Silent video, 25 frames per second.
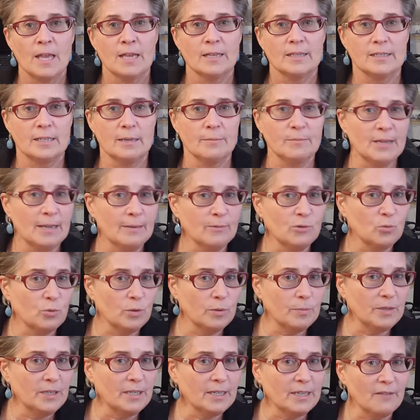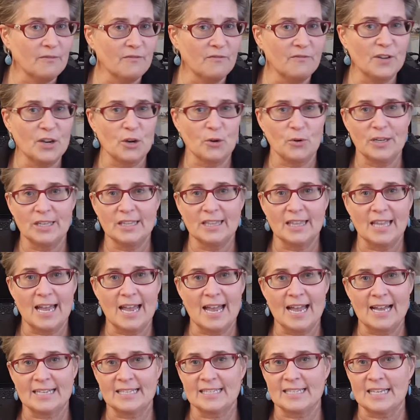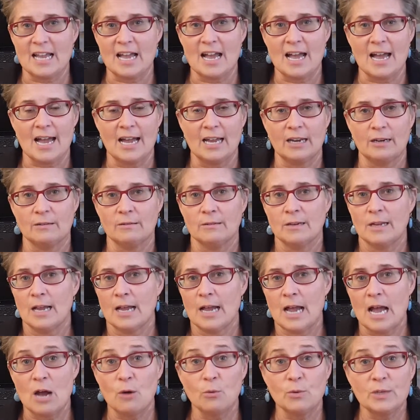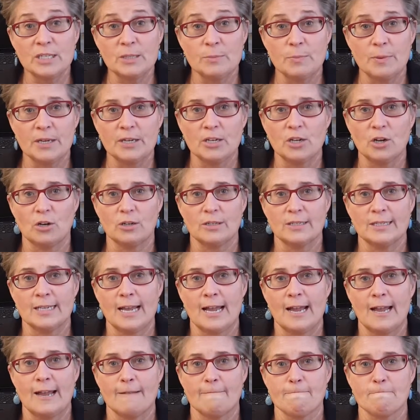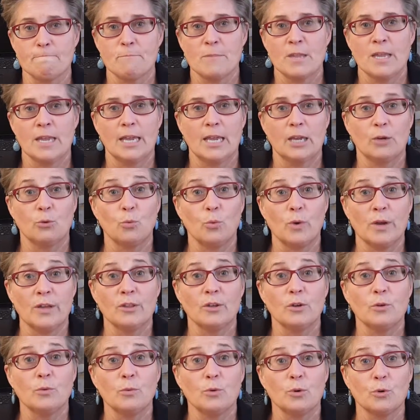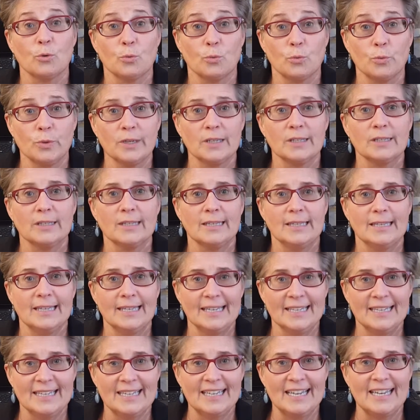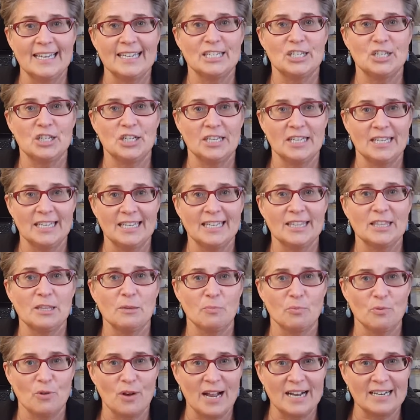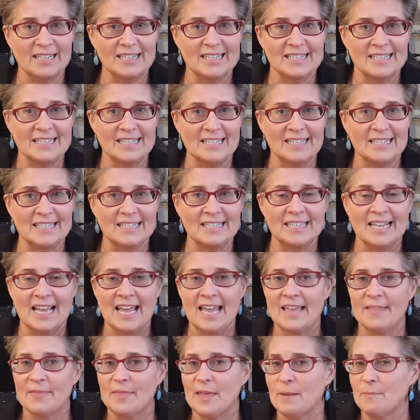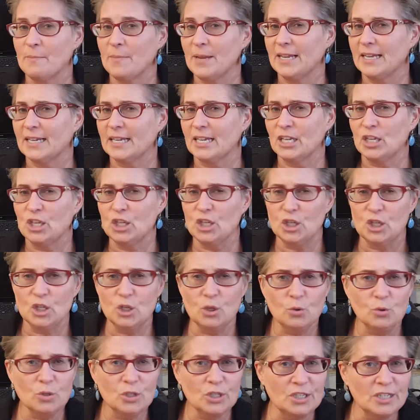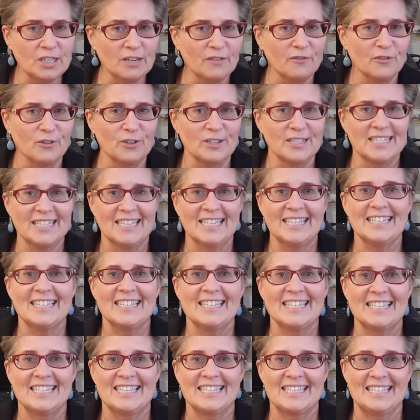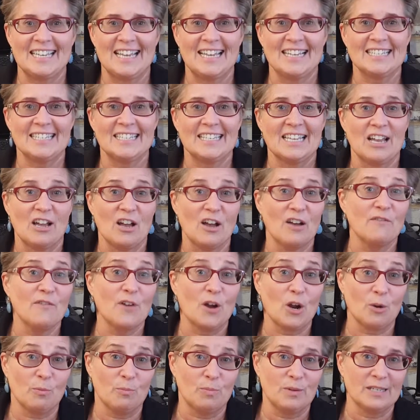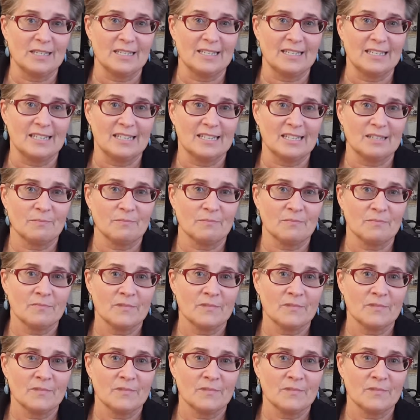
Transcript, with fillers: Sometimes we become very lax on how we spend our time and whether we're really engaging in the practices that make a huge difference in the success of our business.